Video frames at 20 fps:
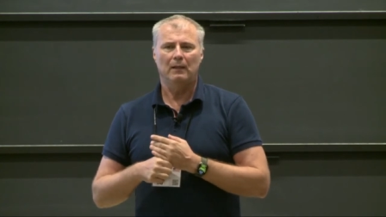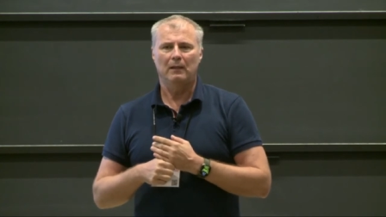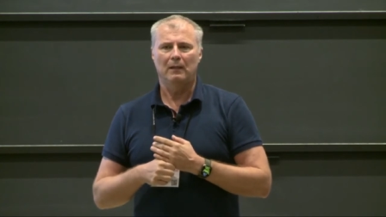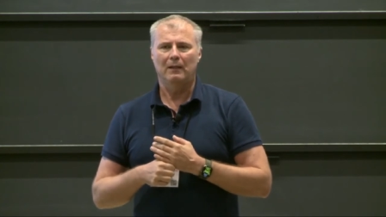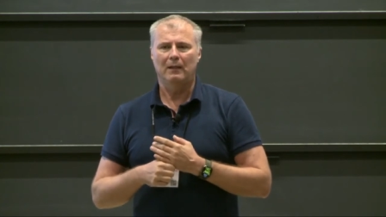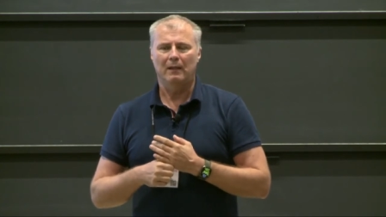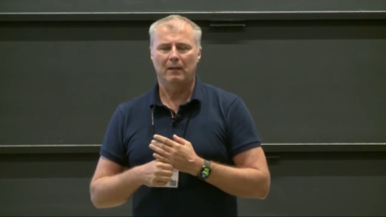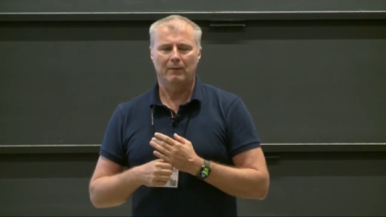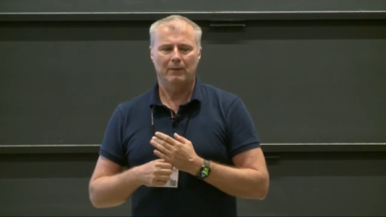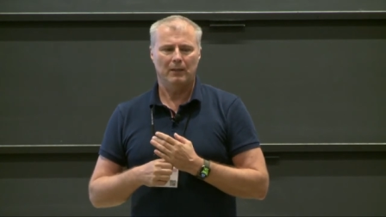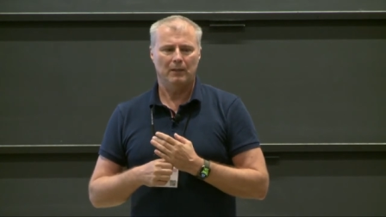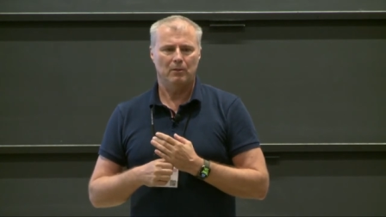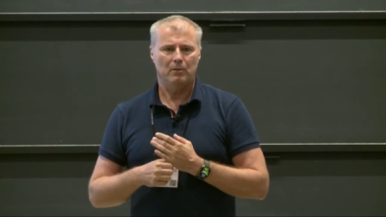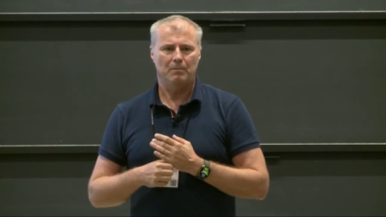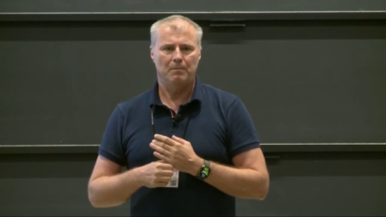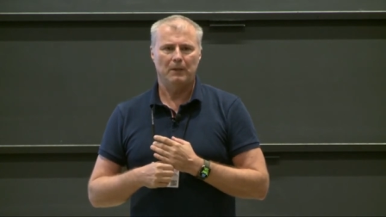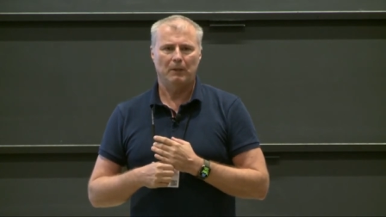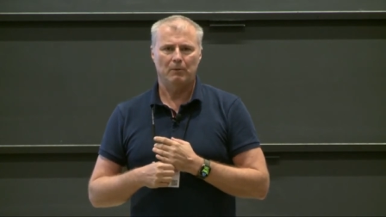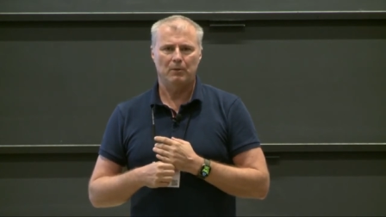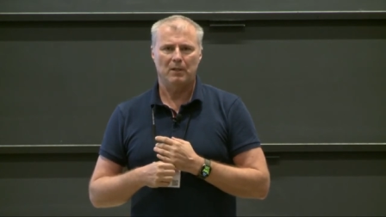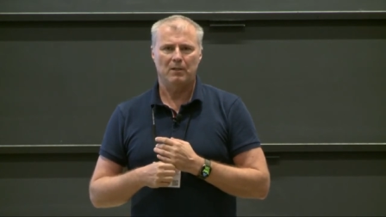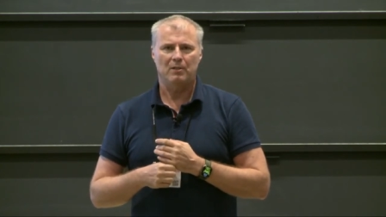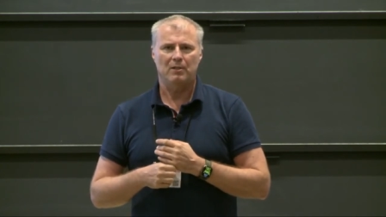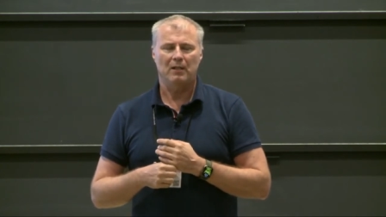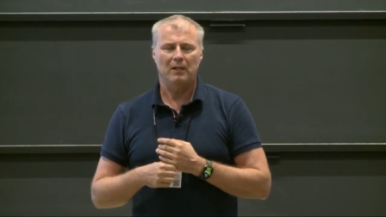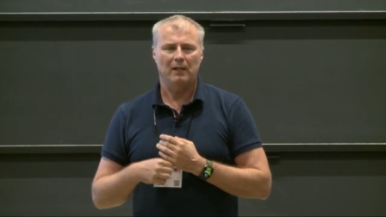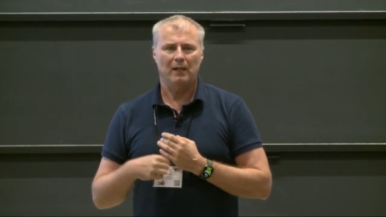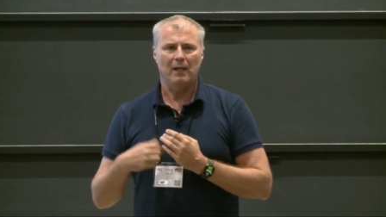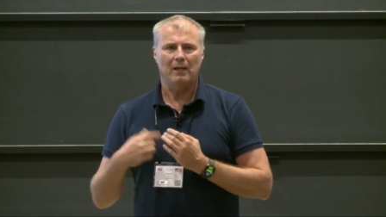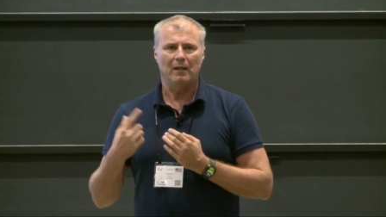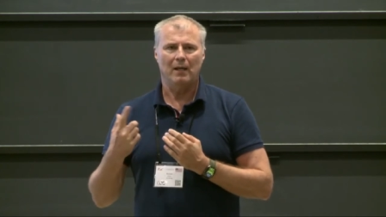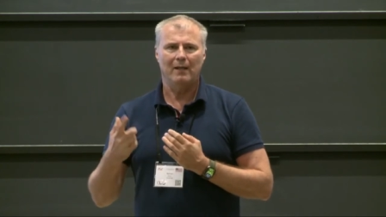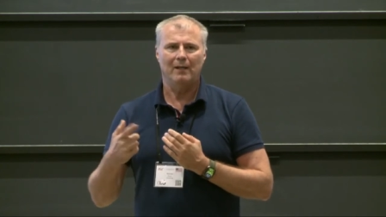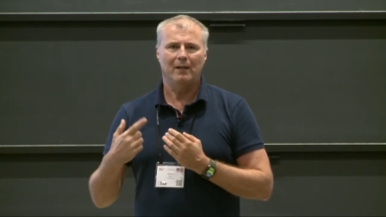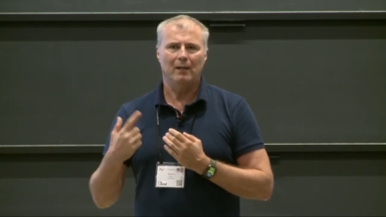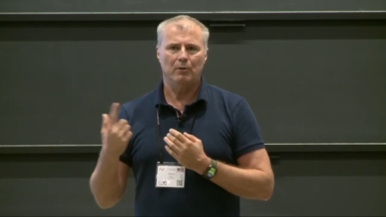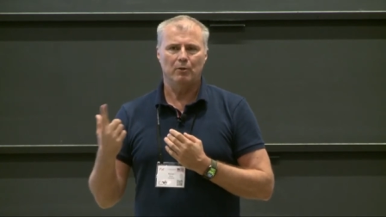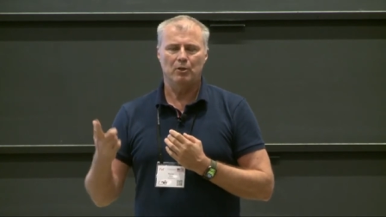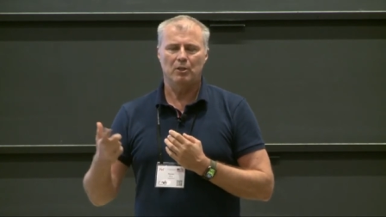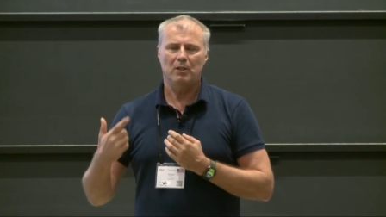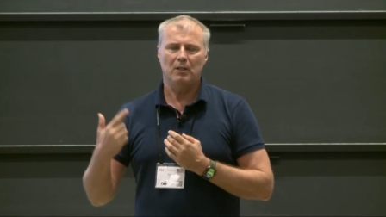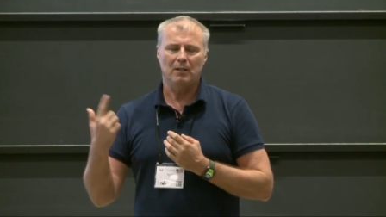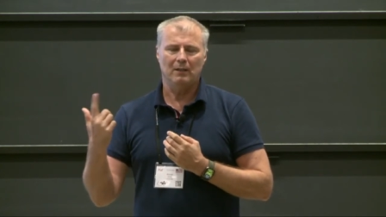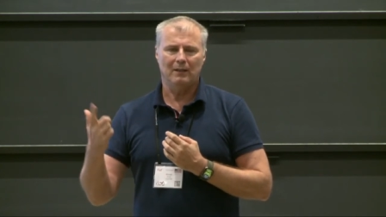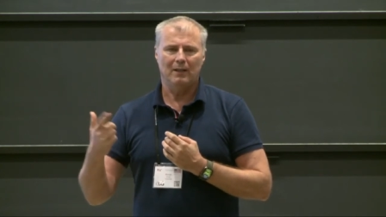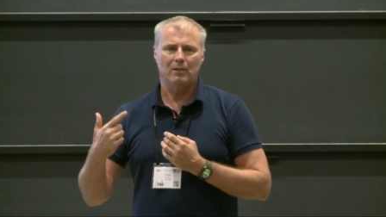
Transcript: language processing, and NLG,